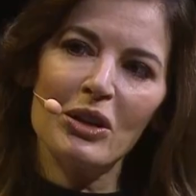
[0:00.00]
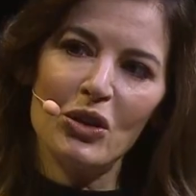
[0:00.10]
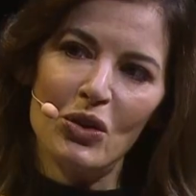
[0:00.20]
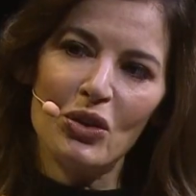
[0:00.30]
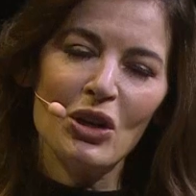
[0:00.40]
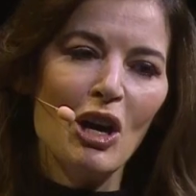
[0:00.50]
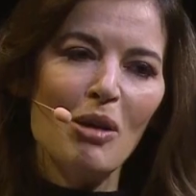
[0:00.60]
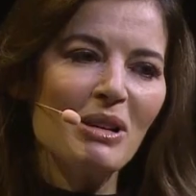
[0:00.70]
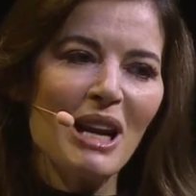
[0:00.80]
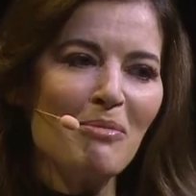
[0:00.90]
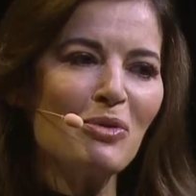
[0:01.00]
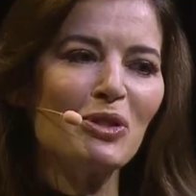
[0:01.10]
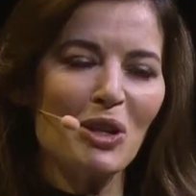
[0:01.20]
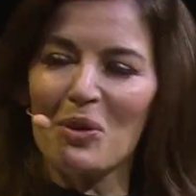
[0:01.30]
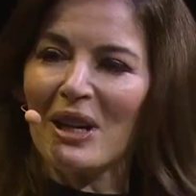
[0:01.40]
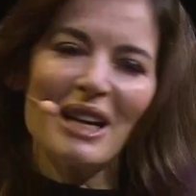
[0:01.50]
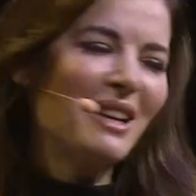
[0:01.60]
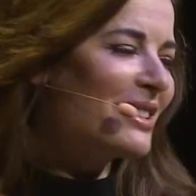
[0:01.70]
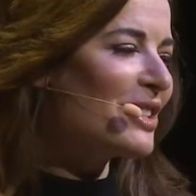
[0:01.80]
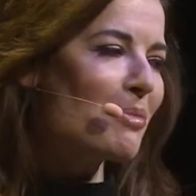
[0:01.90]
I cook, but I'm also,
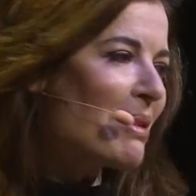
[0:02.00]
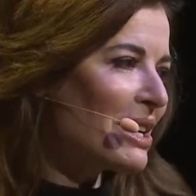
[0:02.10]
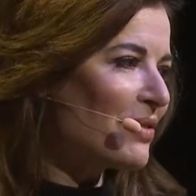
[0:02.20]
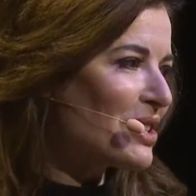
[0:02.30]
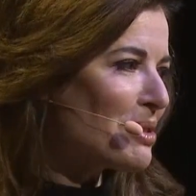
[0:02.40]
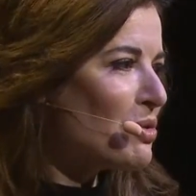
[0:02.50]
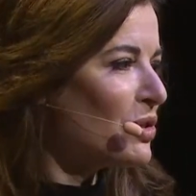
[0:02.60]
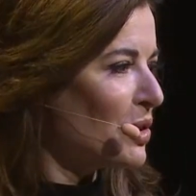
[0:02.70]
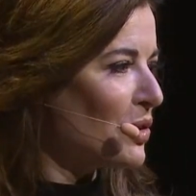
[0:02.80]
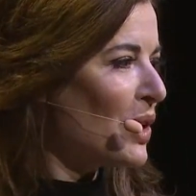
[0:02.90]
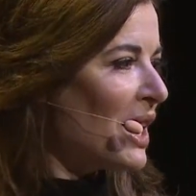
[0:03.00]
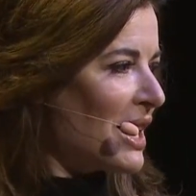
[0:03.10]
like so many of us, I'm also,